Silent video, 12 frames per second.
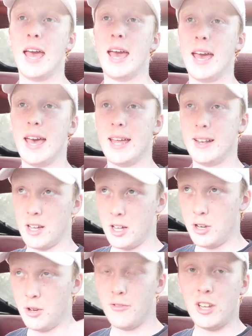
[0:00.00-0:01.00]
And
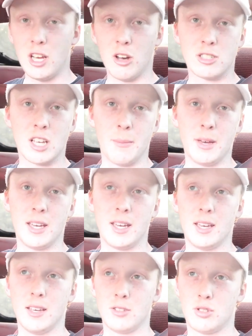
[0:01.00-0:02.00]
a new video is
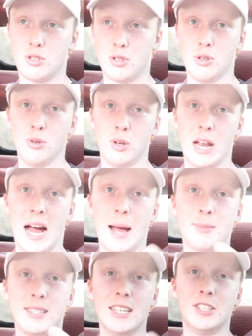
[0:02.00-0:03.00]
coming soon.
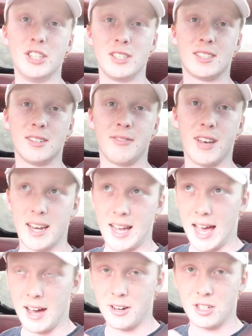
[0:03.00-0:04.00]
I'm teaching
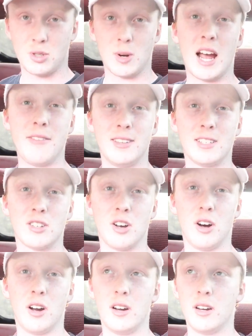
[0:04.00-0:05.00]
Savannah how to drive this
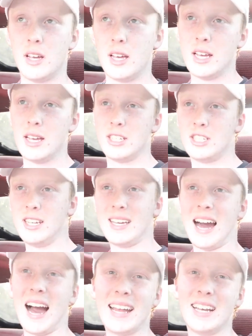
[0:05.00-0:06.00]
car. She
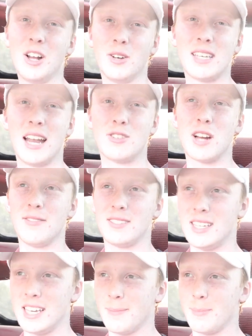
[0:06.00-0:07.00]
kind of knows how to drive
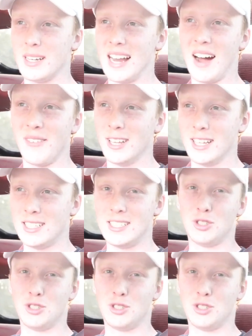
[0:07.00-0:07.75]
stick, but not really.